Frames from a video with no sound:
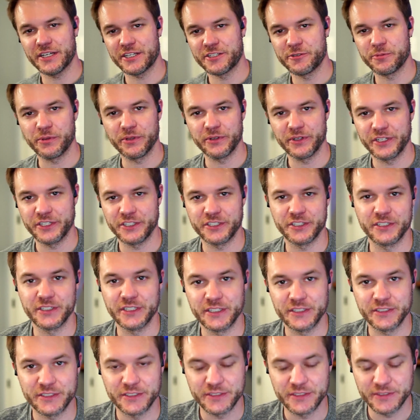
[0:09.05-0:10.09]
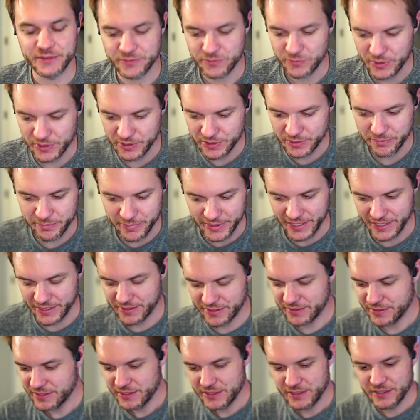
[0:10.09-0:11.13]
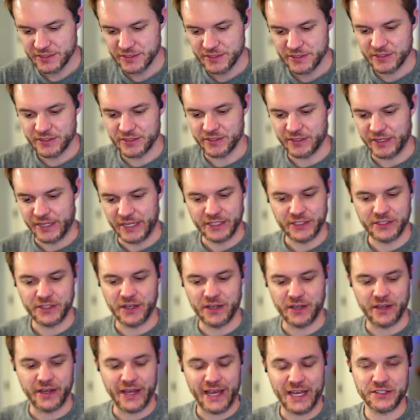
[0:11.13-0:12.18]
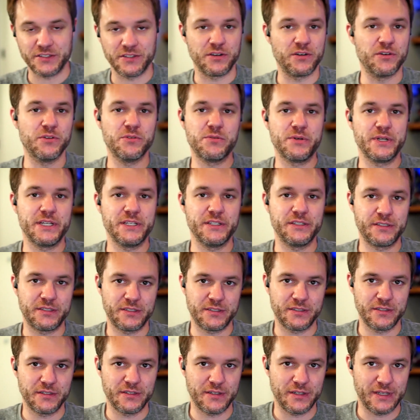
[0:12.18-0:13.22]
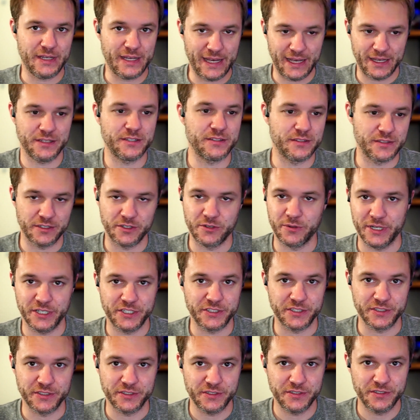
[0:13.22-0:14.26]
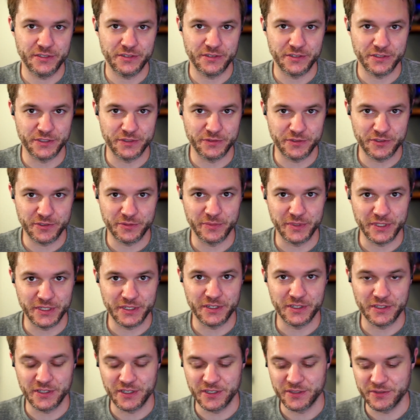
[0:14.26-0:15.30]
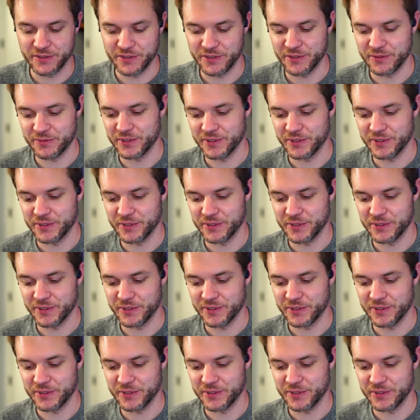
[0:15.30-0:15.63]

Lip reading: exploration, Nelson. Welcome back. All right. As always, excellent questions that you've submitted along with your